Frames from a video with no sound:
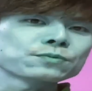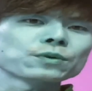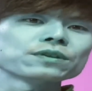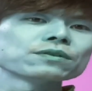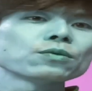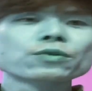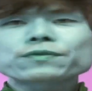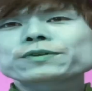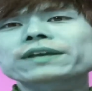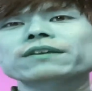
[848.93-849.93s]
this one, or
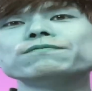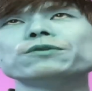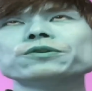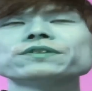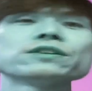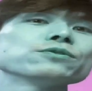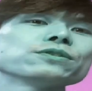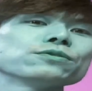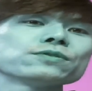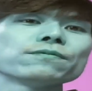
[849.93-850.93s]
if you like invert, then you
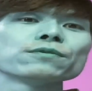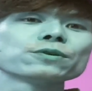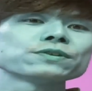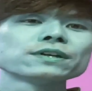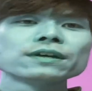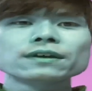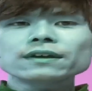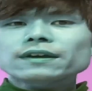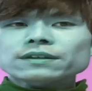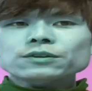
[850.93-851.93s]
can use invert.
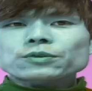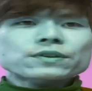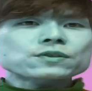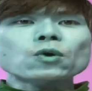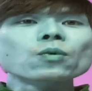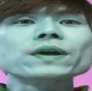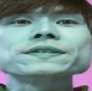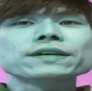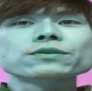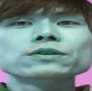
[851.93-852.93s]
You know, there's
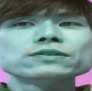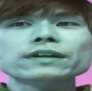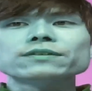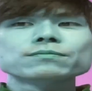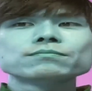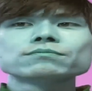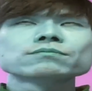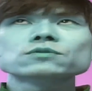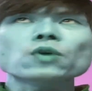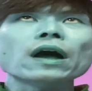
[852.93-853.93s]
always like, you can like
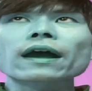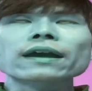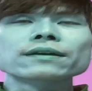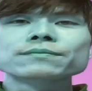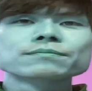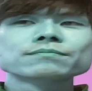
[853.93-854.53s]
try